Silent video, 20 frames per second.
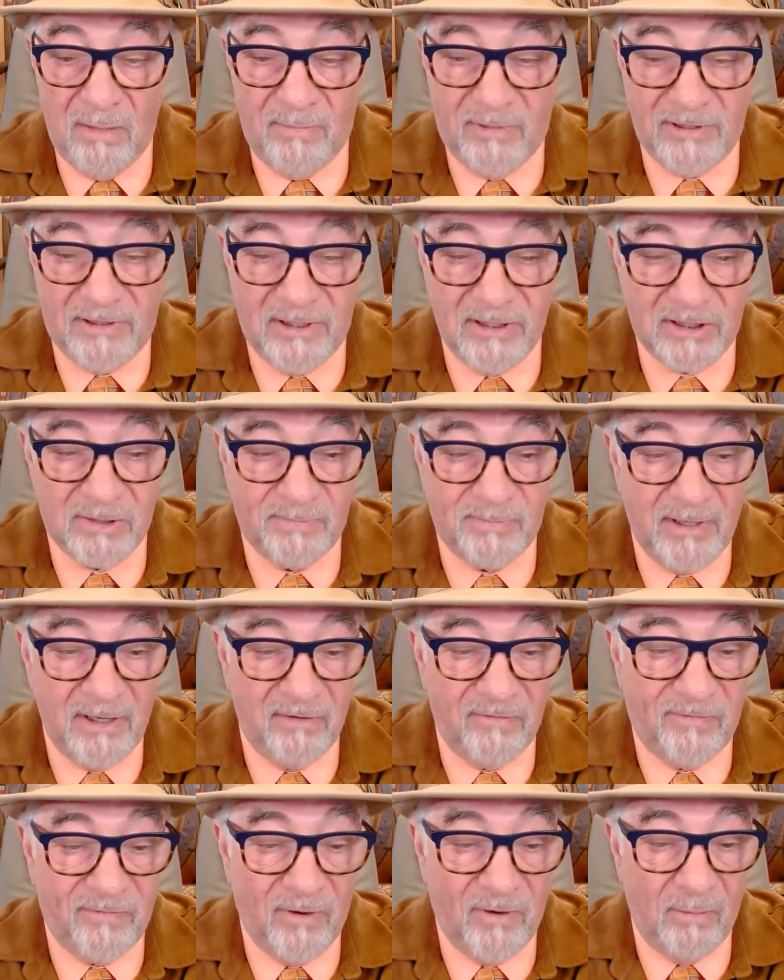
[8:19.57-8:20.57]
But this
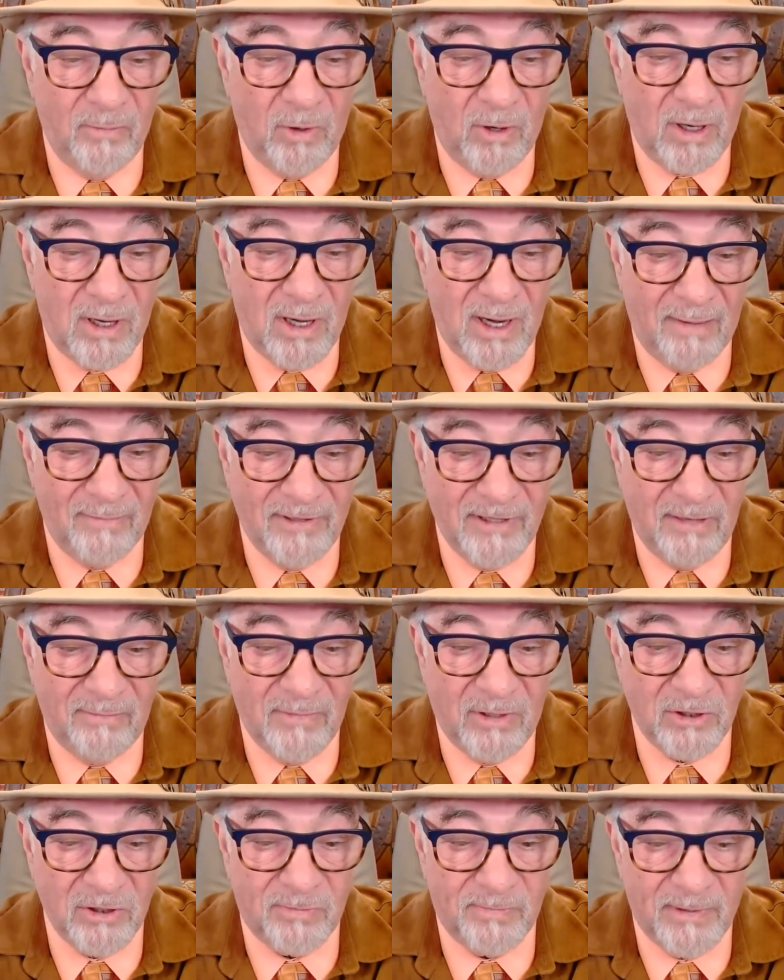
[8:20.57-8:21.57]
being far more common than
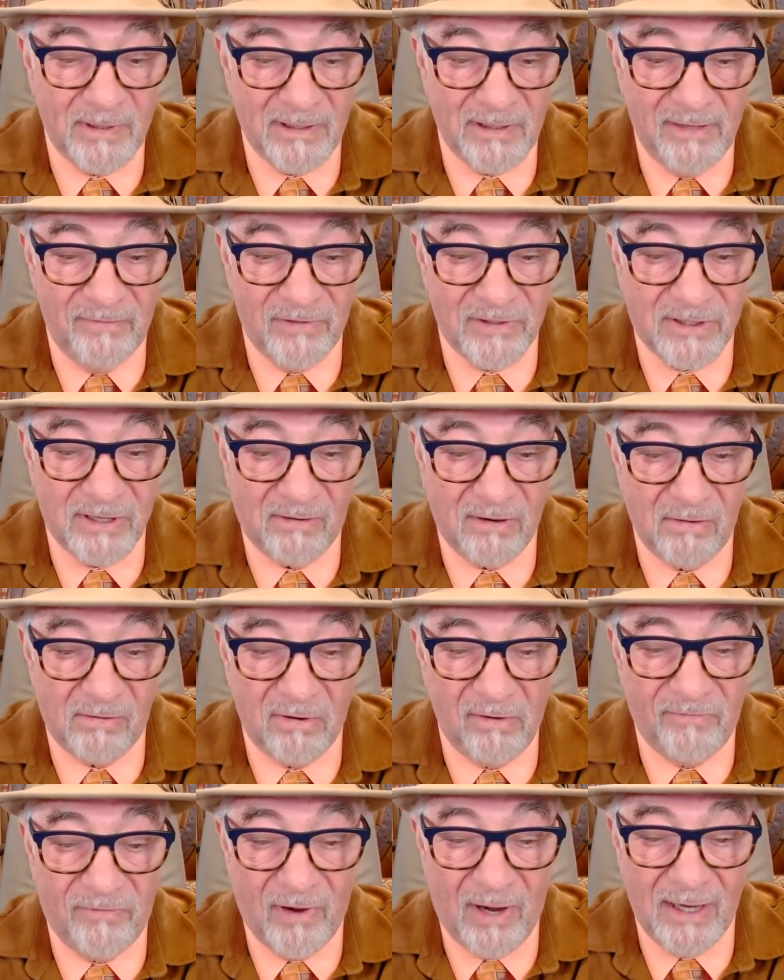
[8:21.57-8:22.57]
most believe, is there a
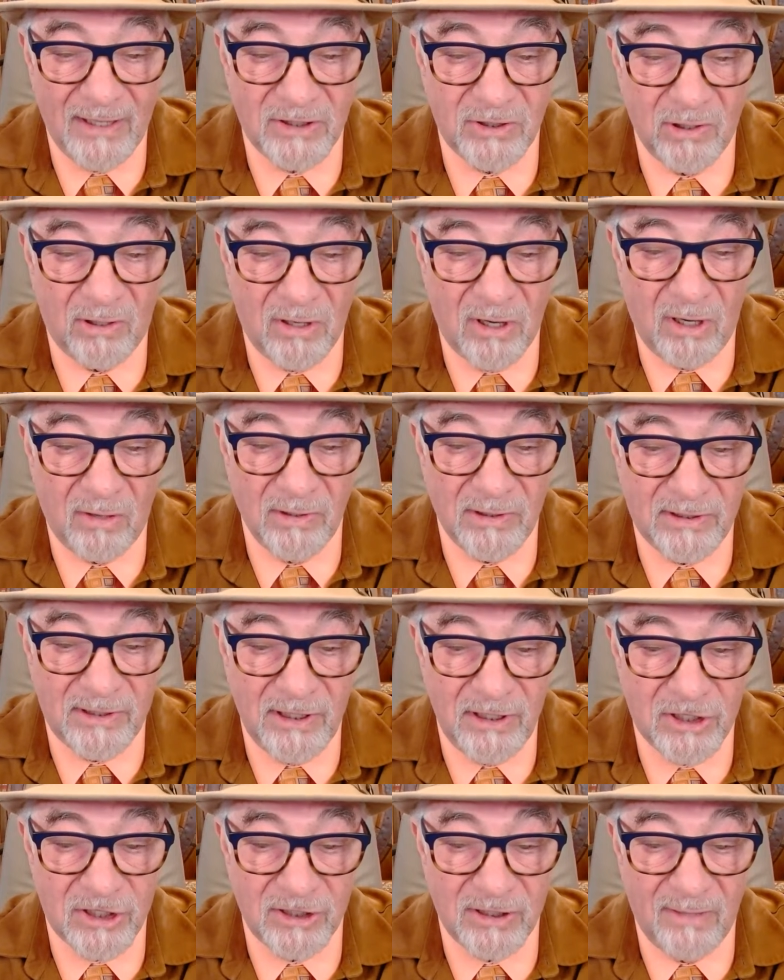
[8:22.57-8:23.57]
revised or current
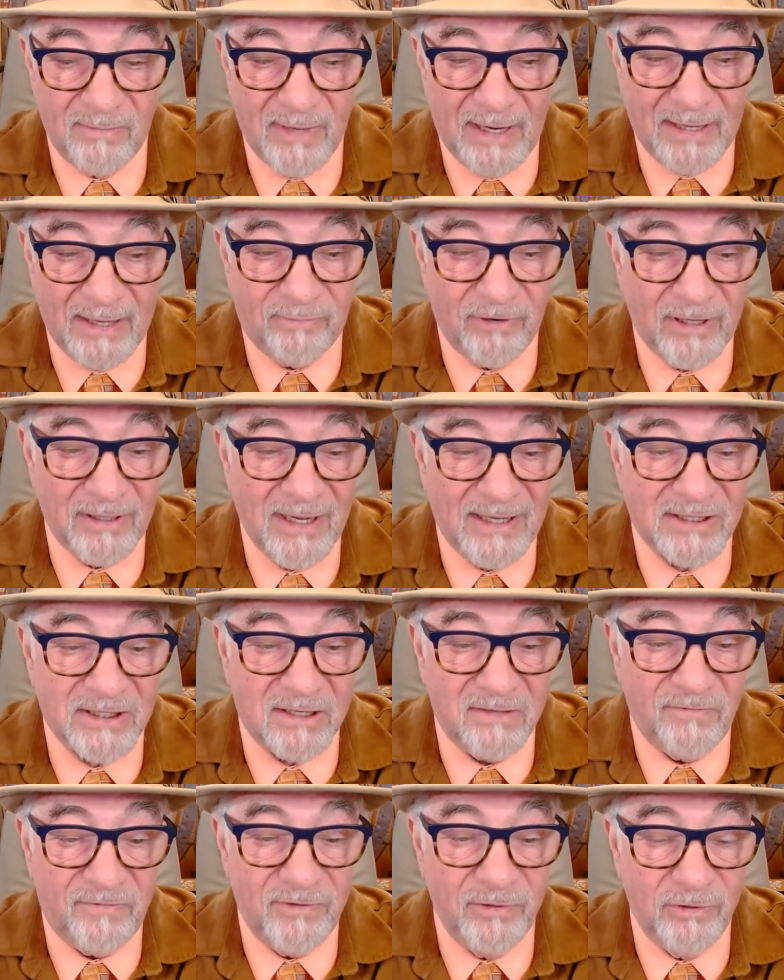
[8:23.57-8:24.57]
teaching that might bring less
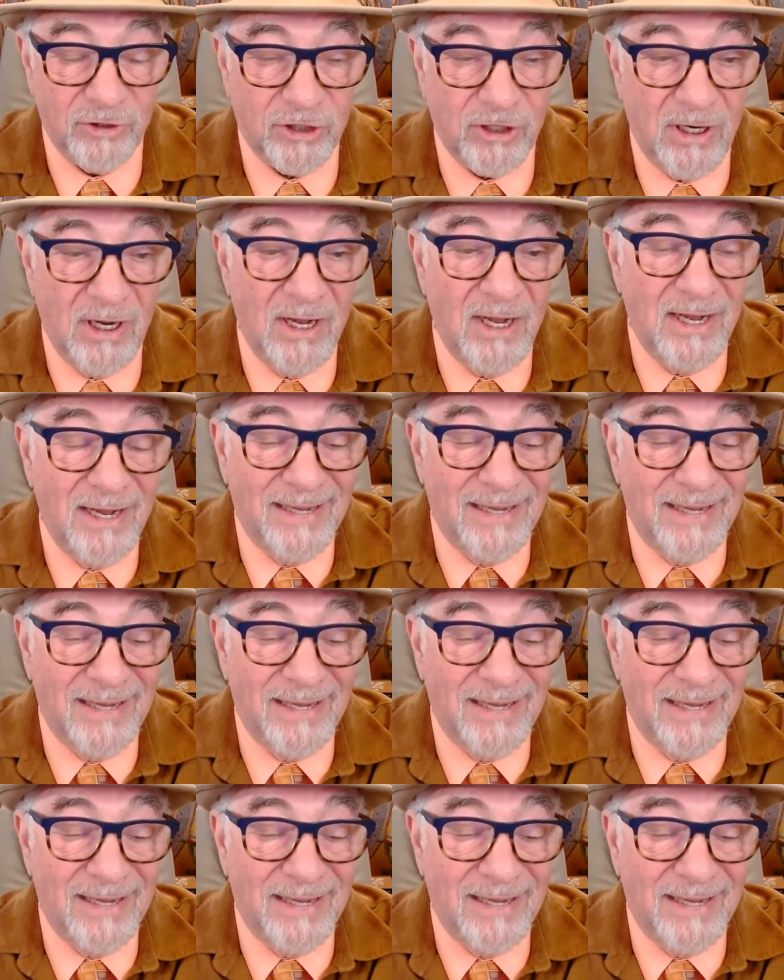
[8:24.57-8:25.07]
confusion,